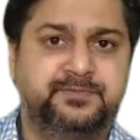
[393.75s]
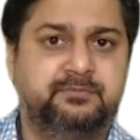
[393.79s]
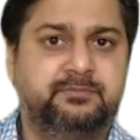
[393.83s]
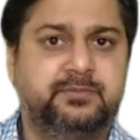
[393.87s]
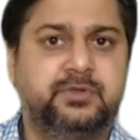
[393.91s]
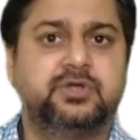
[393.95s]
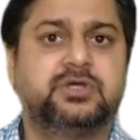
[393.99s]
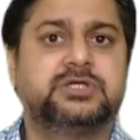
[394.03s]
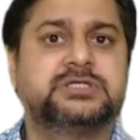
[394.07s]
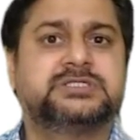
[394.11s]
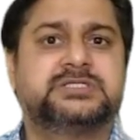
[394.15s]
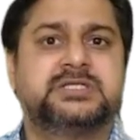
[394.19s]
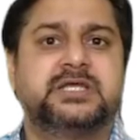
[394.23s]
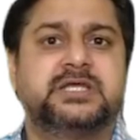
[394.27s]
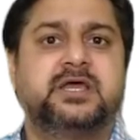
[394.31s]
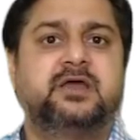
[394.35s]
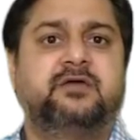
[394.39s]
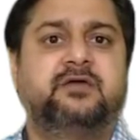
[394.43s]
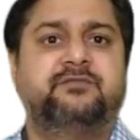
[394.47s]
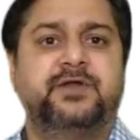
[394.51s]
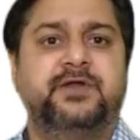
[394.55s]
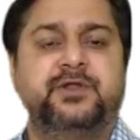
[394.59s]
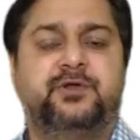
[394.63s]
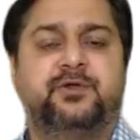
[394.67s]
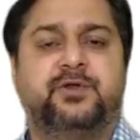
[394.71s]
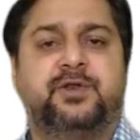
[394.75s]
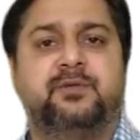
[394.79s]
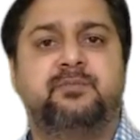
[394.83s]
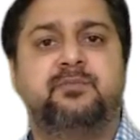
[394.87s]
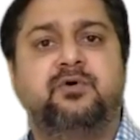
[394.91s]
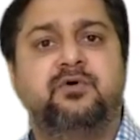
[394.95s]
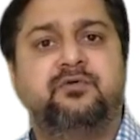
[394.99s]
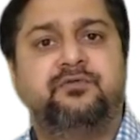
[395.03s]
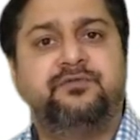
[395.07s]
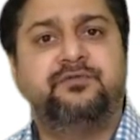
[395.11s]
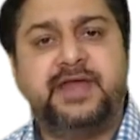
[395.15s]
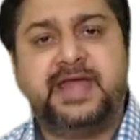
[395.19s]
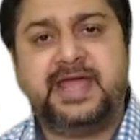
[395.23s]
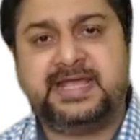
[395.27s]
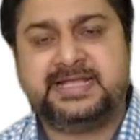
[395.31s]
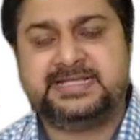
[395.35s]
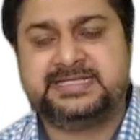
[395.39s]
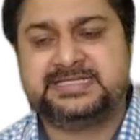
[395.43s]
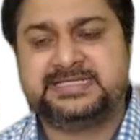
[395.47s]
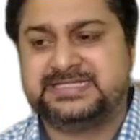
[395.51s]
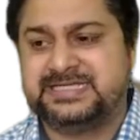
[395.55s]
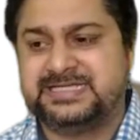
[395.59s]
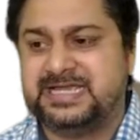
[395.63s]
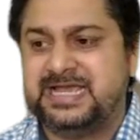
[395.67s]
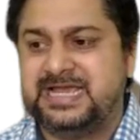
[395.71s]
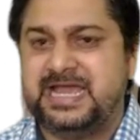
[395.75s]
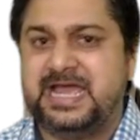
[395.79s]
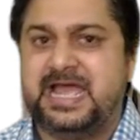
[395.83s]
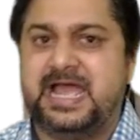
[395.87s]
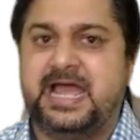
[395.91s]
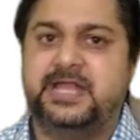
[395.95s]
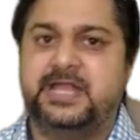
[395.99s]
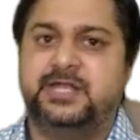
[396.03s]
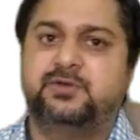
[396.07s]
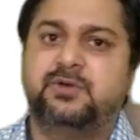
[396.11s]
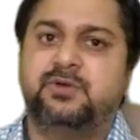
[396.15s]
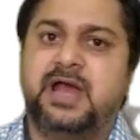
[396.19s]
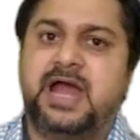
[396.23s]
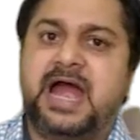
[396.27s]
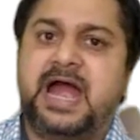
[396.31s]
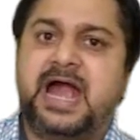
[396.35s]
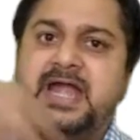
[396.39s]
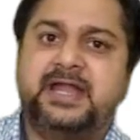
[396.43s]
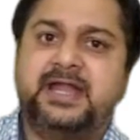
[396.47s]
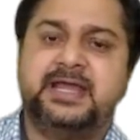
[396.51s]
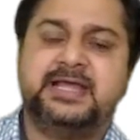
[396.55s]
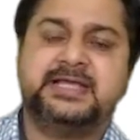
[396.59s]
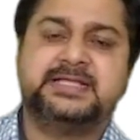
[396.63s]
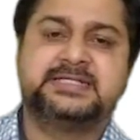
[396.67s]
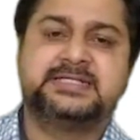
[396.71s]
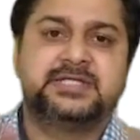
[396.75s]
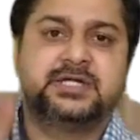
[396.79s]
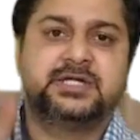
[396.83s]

Because when you remove X and you add X,